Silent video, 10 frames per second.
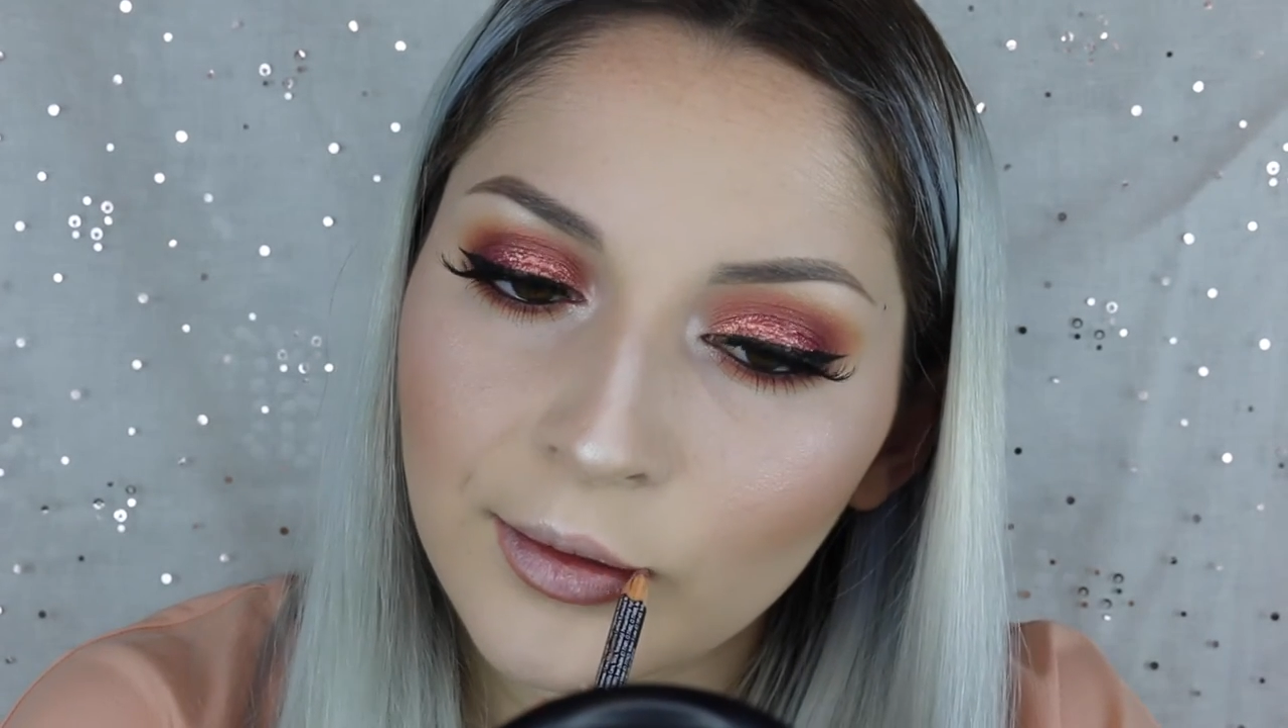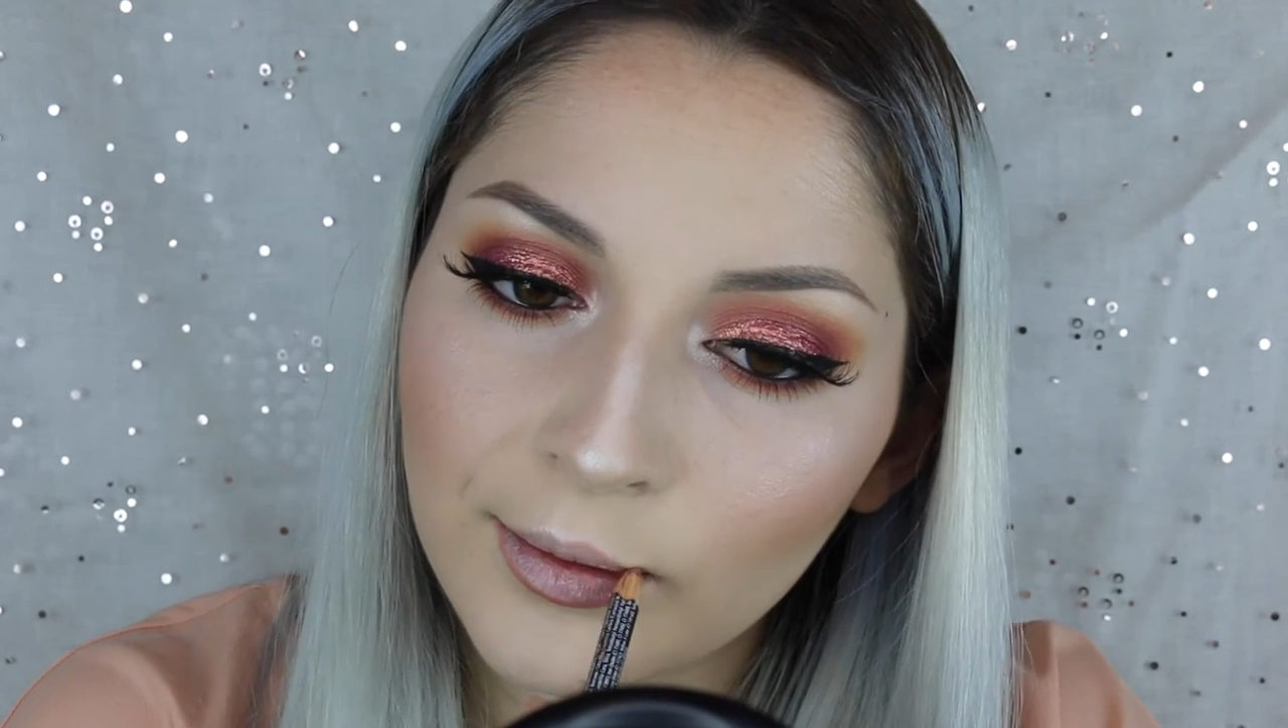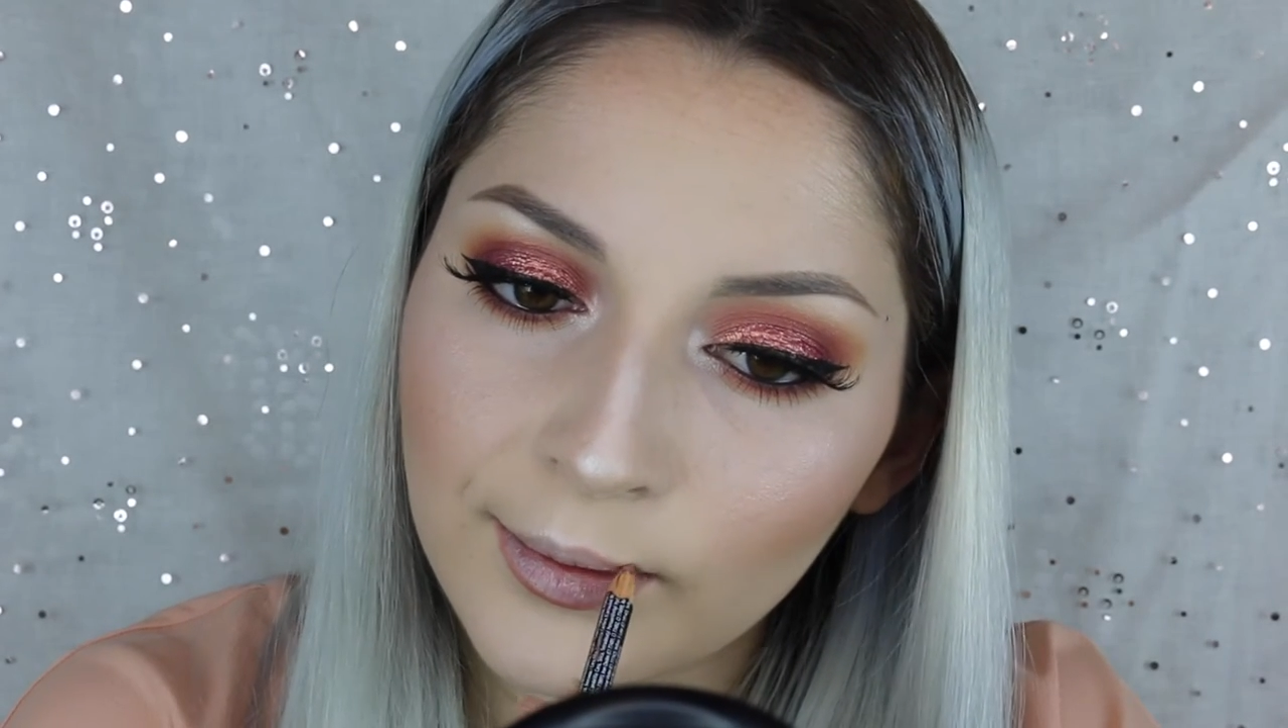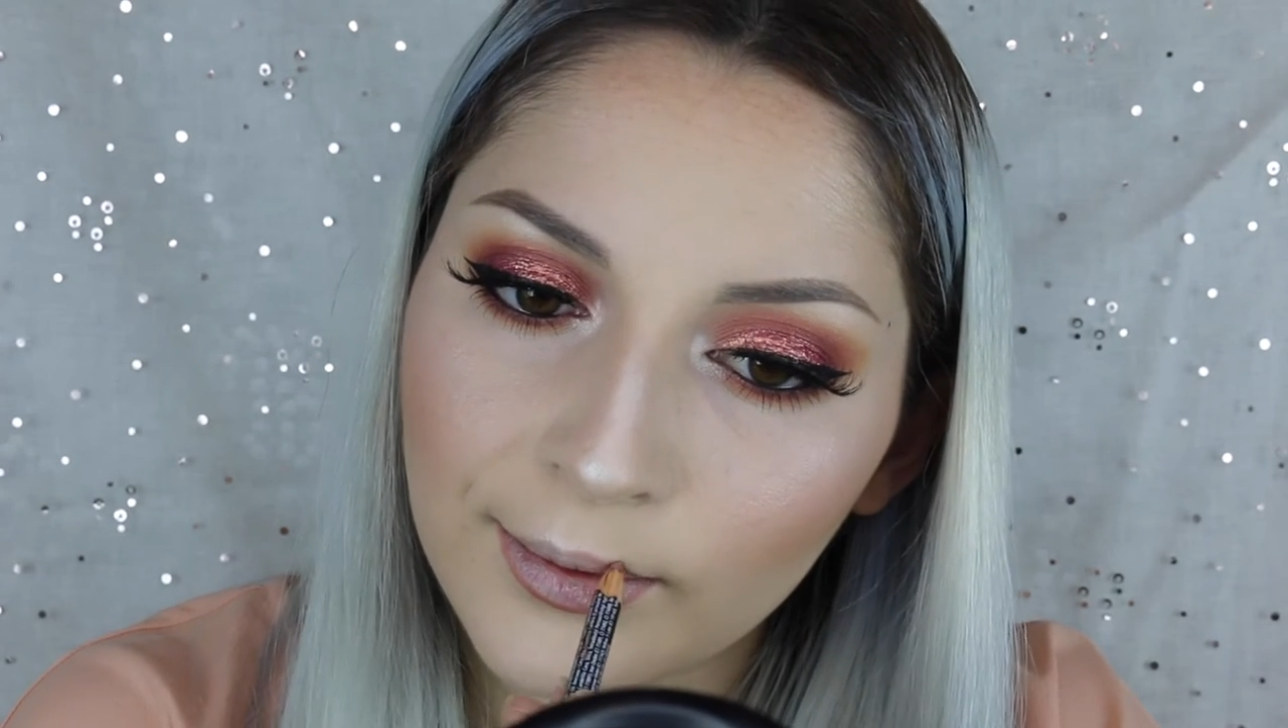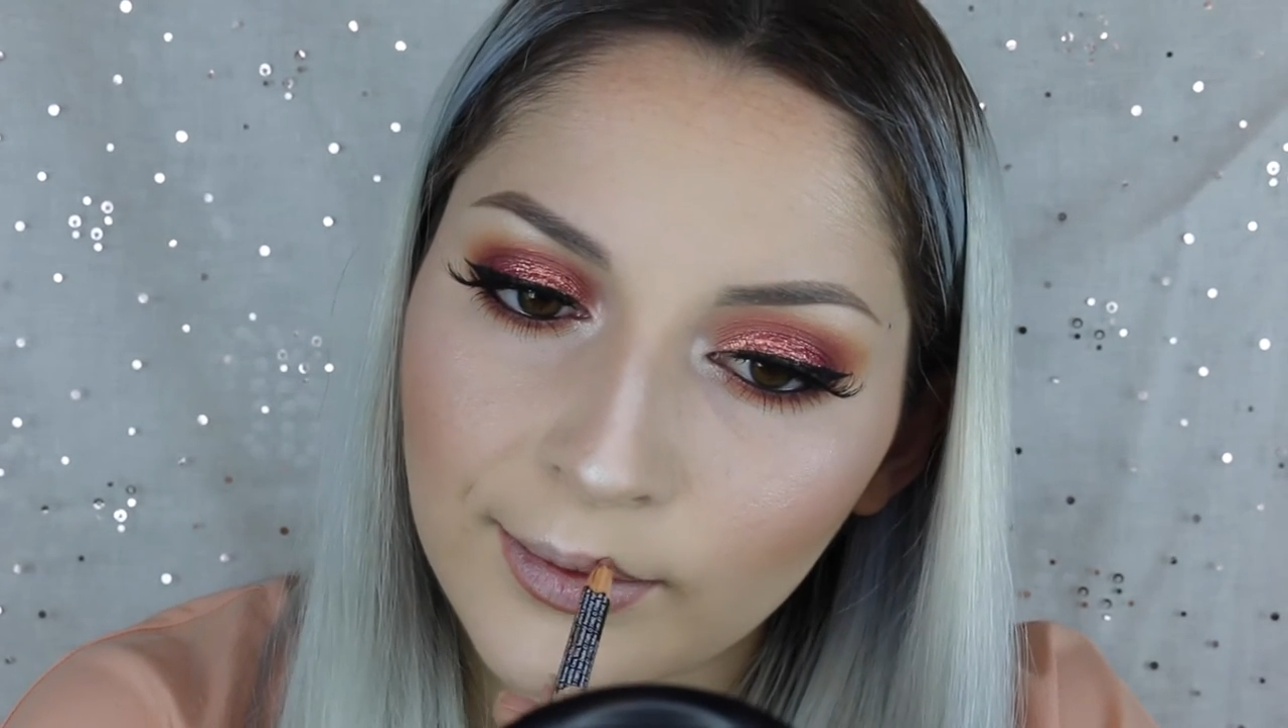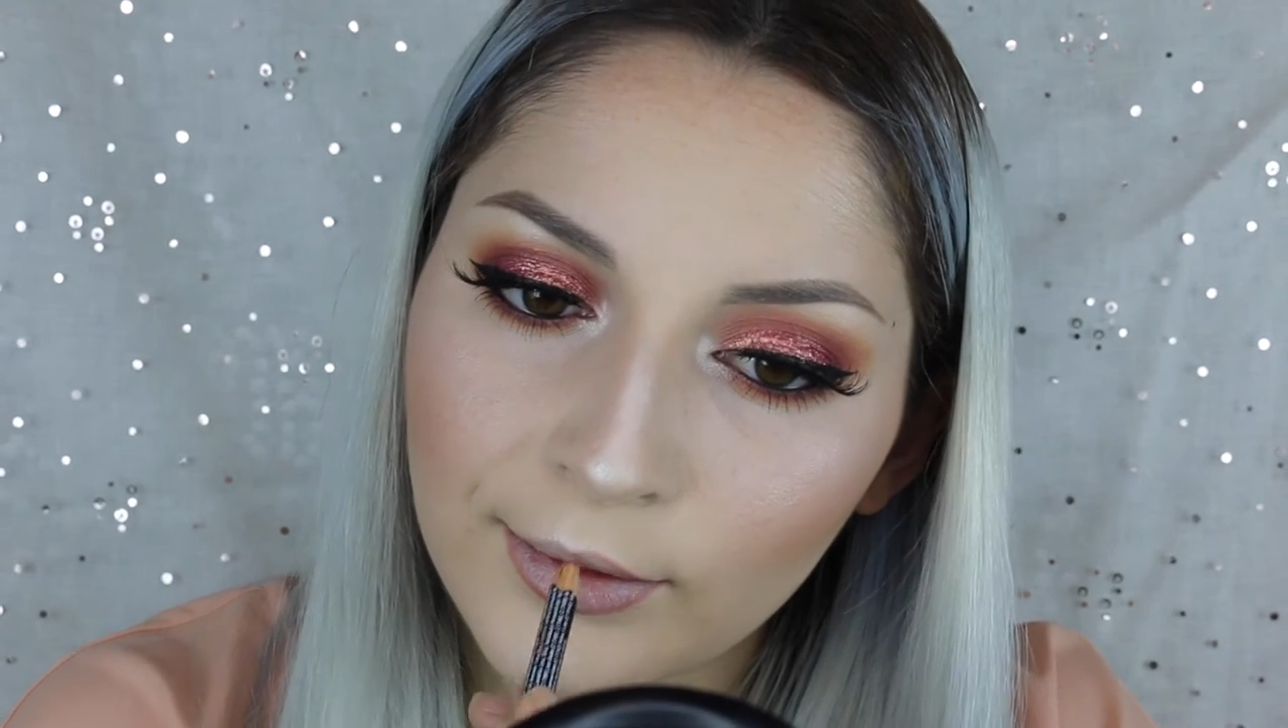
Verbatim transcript: my lips